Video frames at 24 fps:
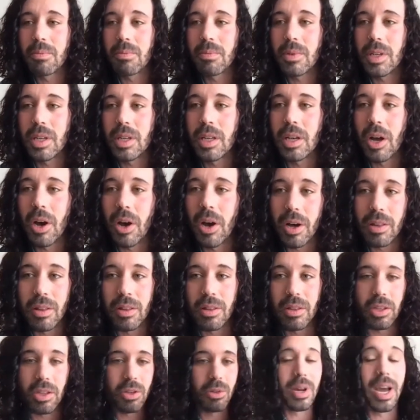
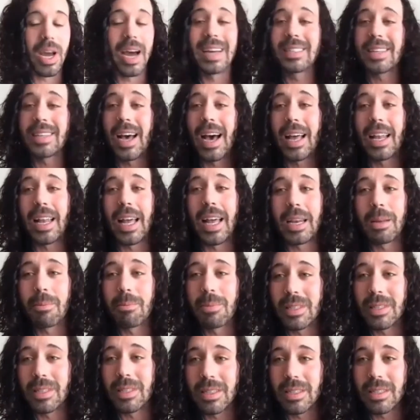you guys highlighting
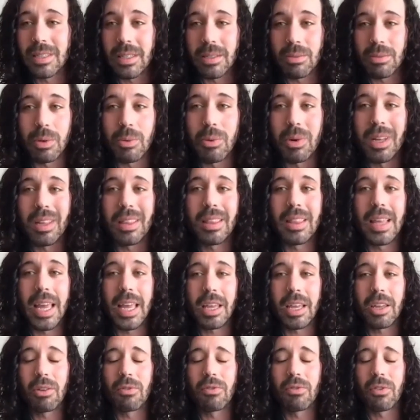businesses, we want to thank
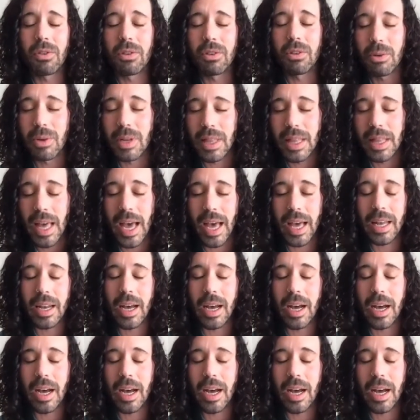you for doing that,